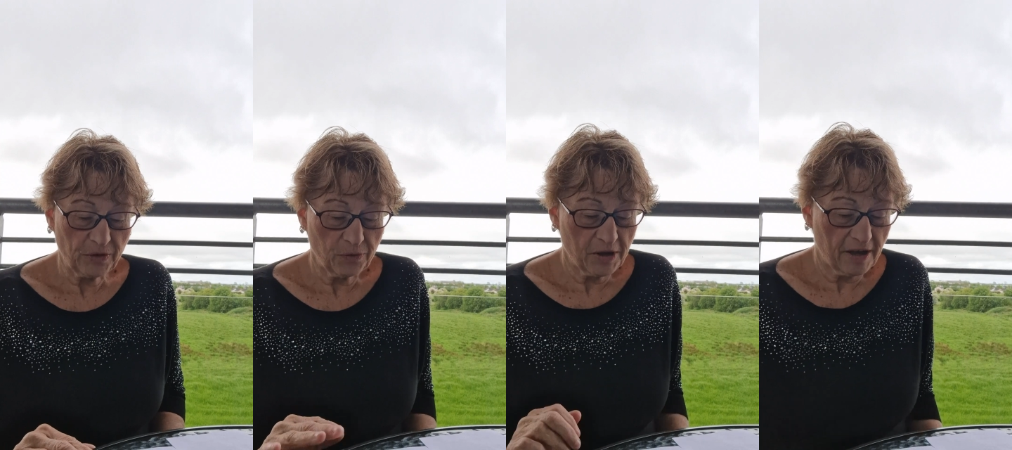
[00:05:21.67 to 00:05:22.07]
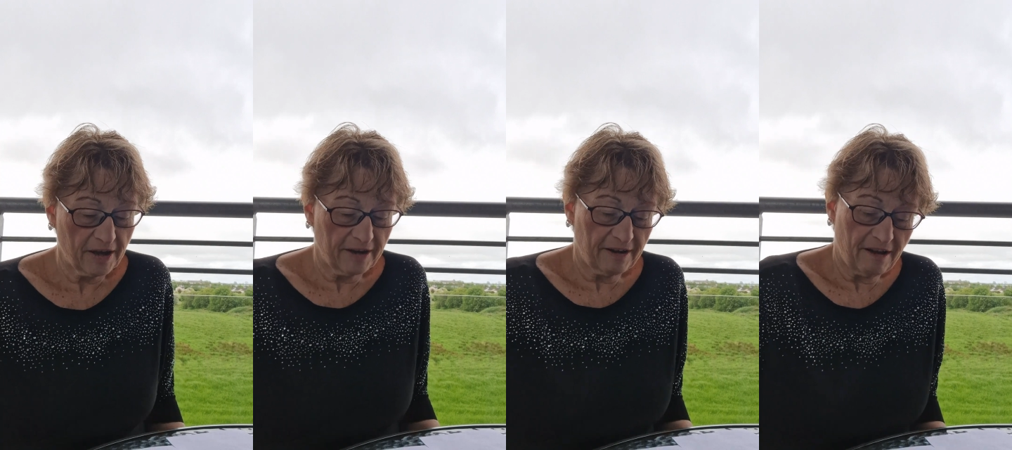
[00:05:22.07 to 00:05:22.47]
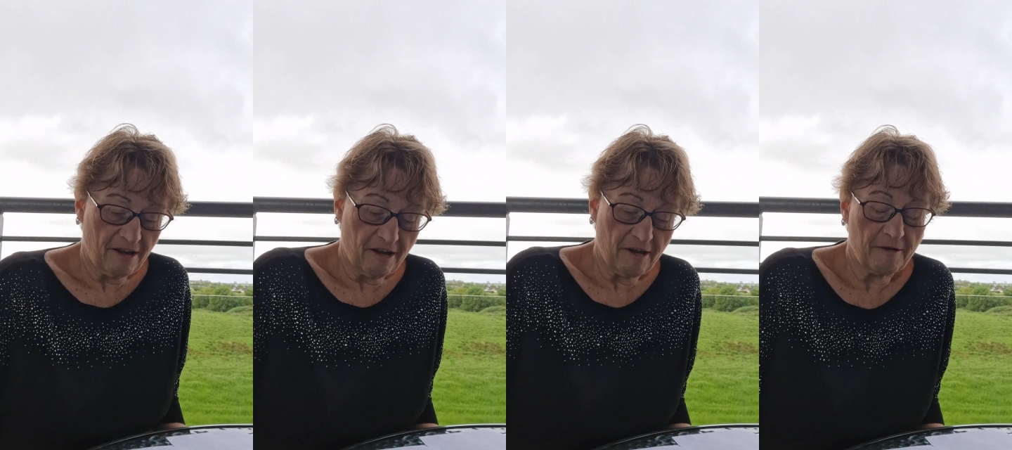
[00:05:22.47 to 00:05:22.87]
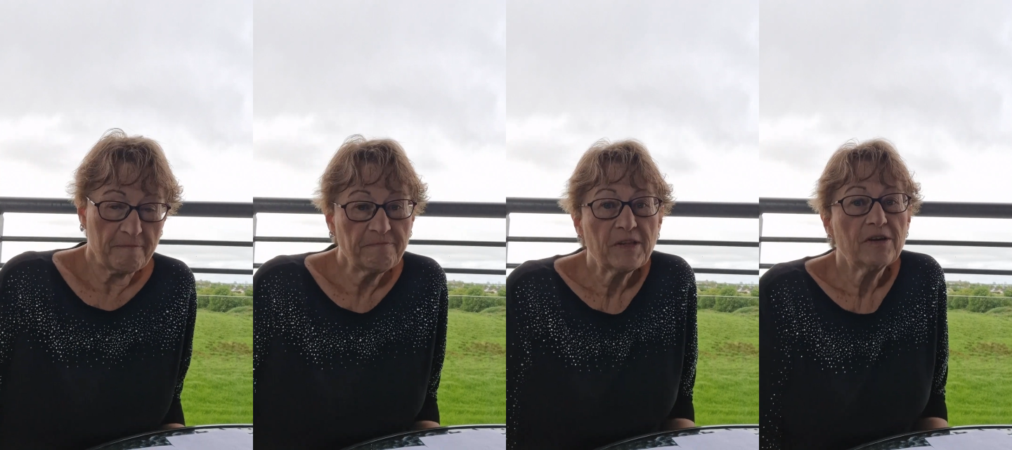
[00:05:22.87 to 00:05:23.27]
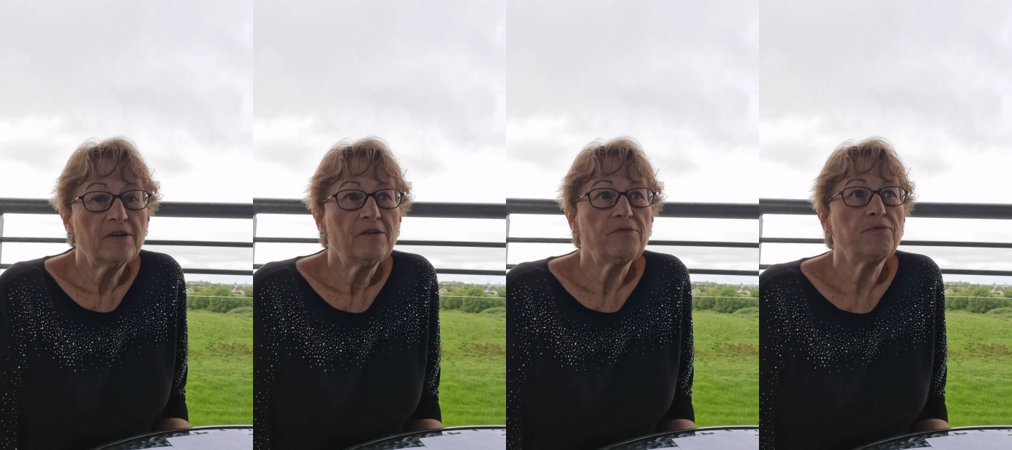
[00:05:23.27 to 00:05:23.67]
Okay.
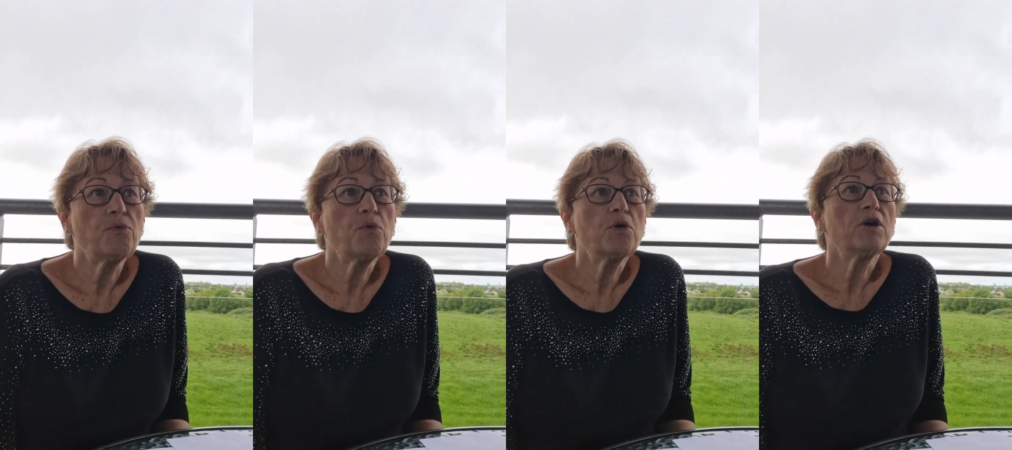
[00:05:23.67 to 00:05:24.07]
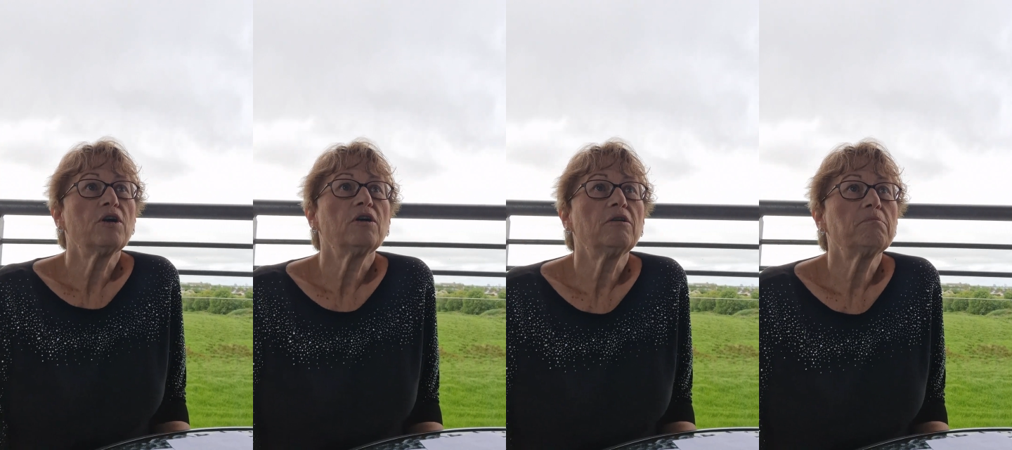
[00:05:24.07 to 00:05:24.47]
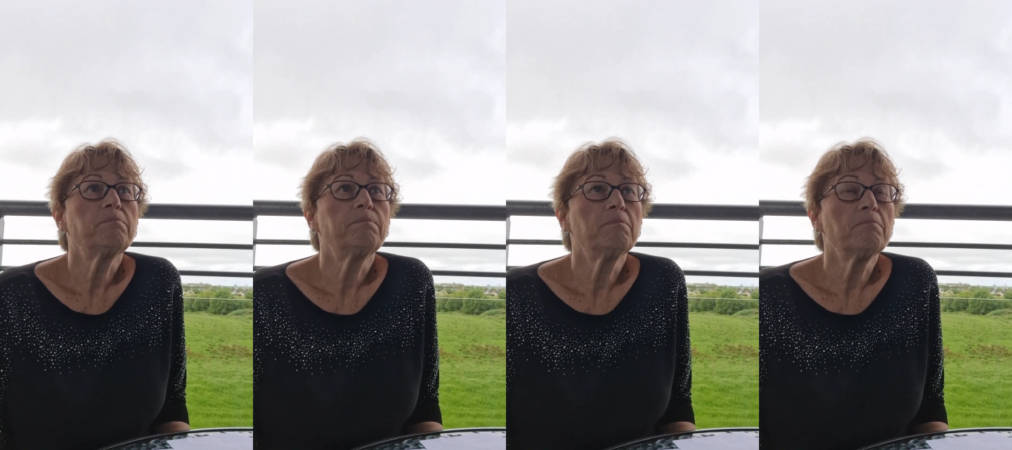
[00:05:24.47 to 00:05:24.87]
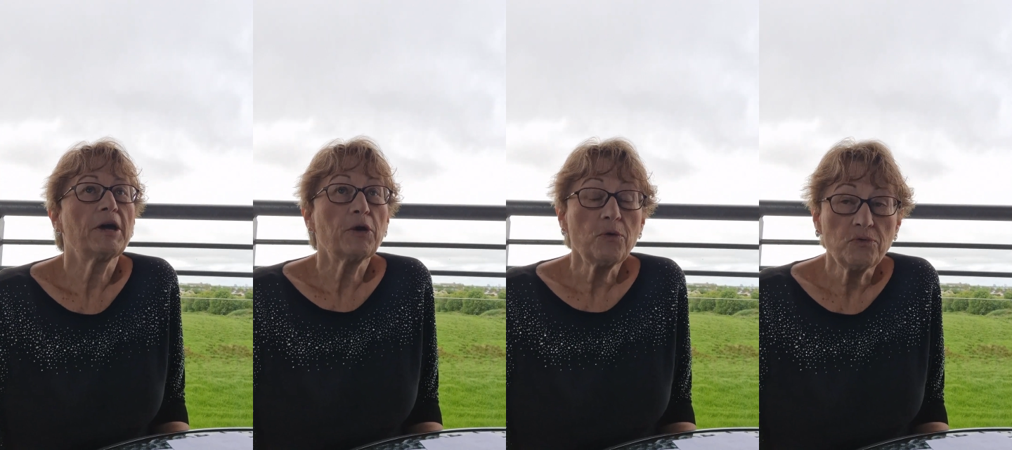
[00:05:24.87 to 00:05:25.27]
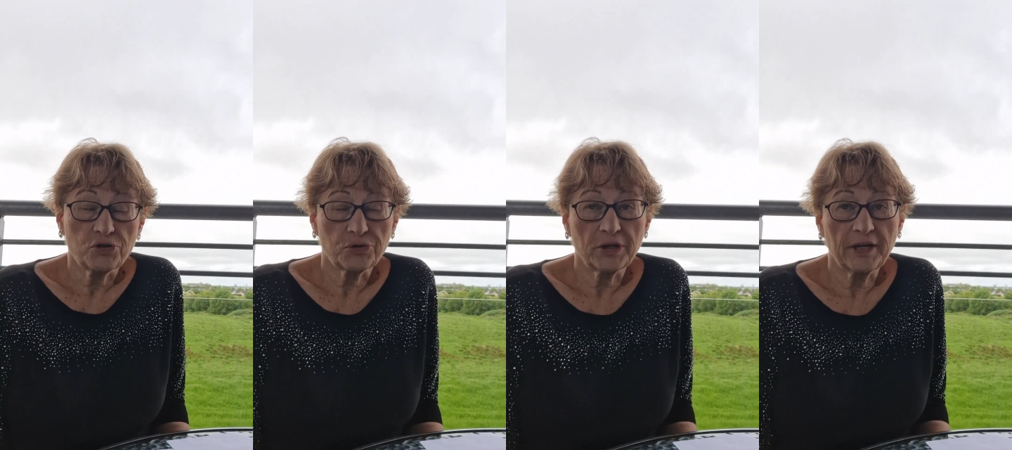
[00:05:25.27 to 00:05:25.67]
For my own
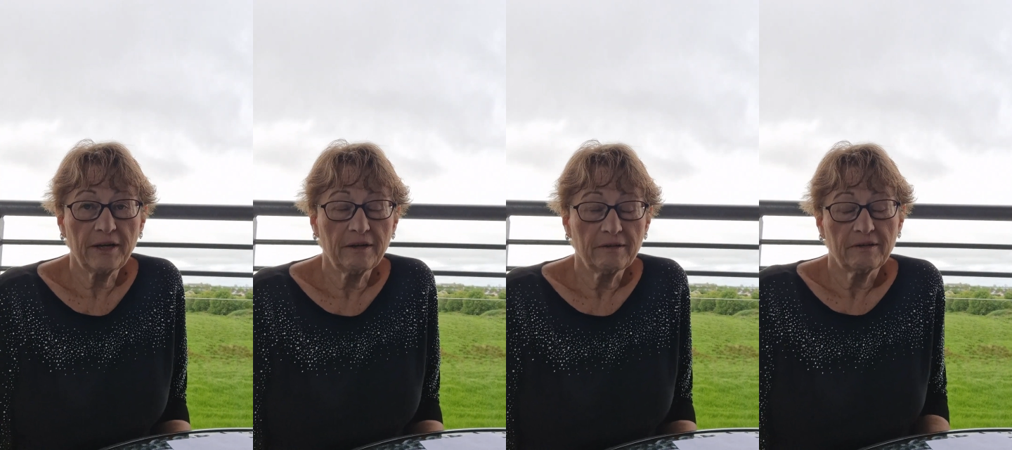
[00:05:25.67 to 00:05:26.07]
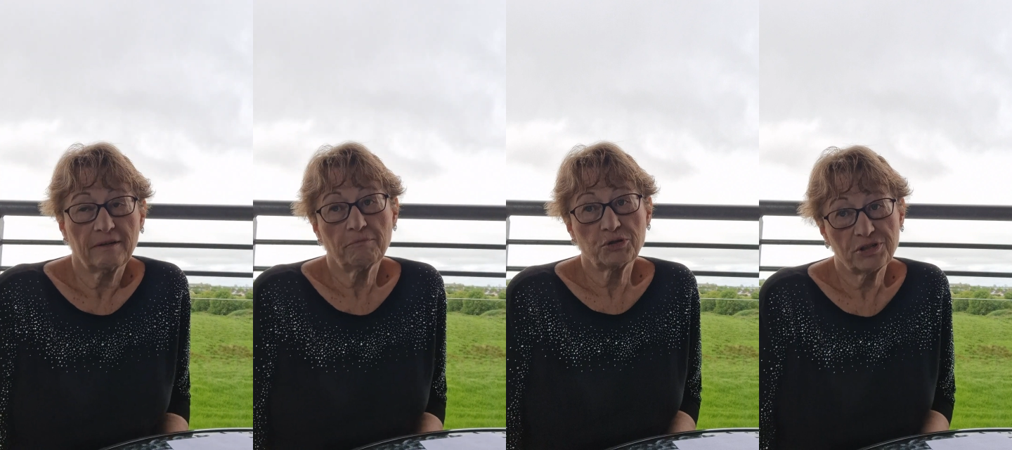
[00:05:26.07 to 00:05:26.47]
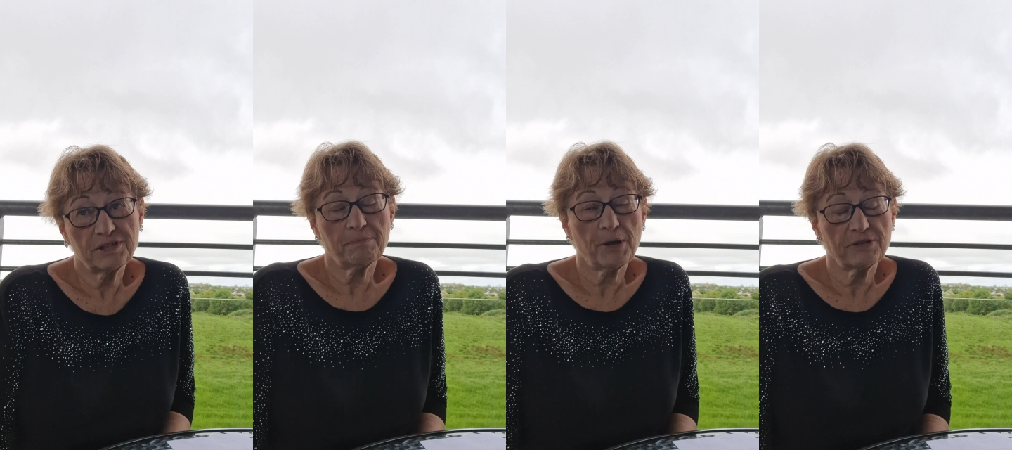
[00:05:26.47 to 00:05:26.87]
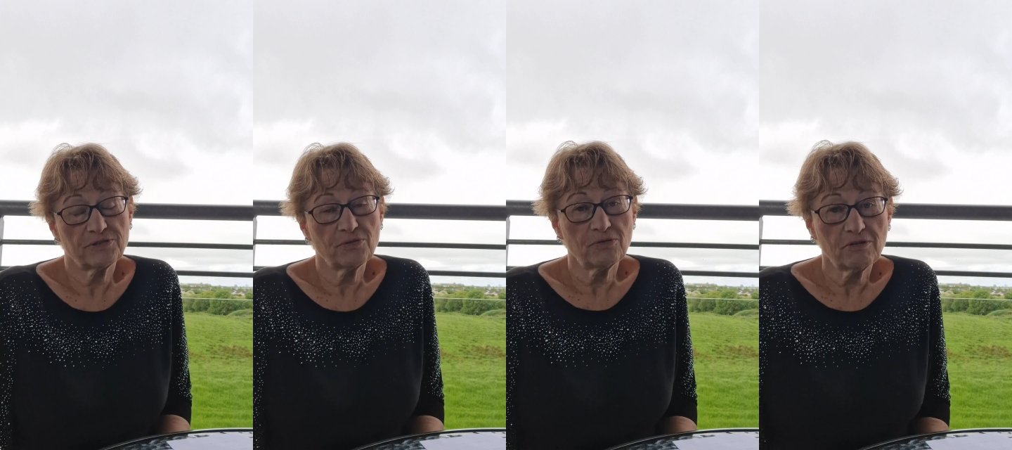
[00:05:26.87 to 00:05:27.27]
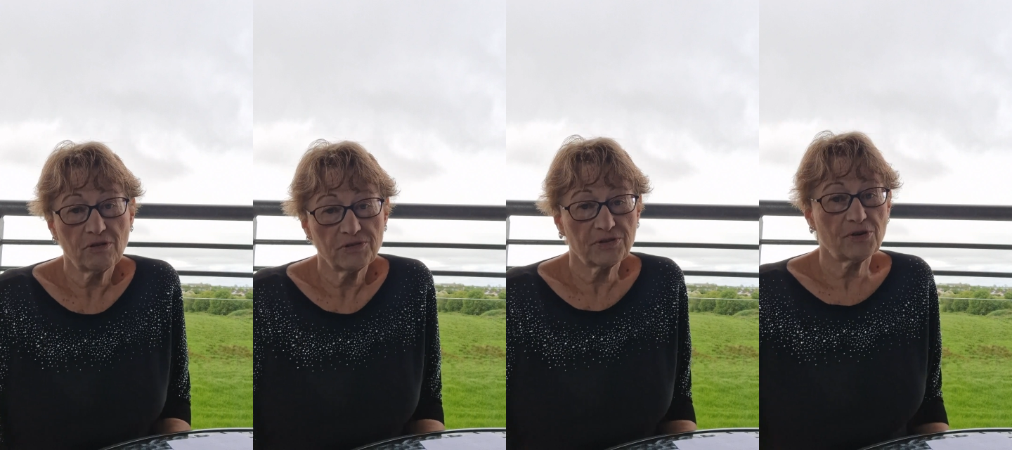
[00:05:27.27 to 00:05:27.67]
tree, which is a puzzle
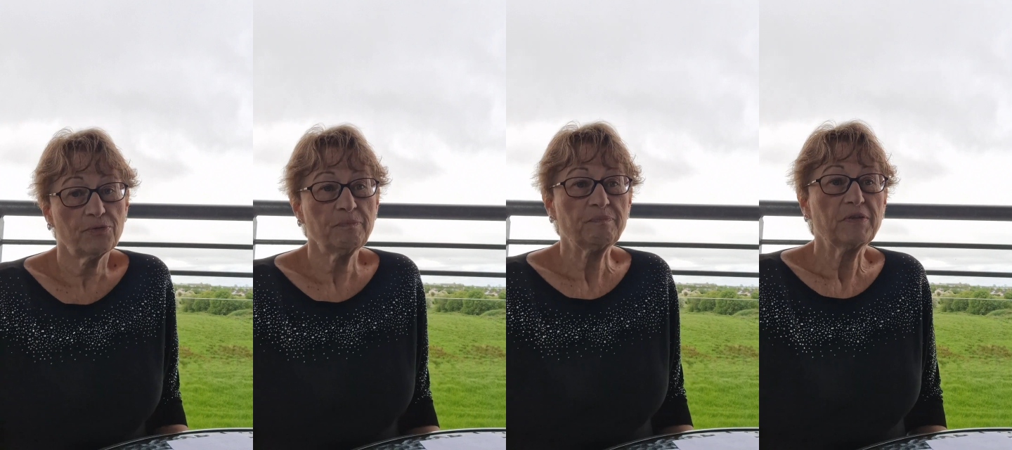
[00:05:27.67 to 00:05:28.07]
also,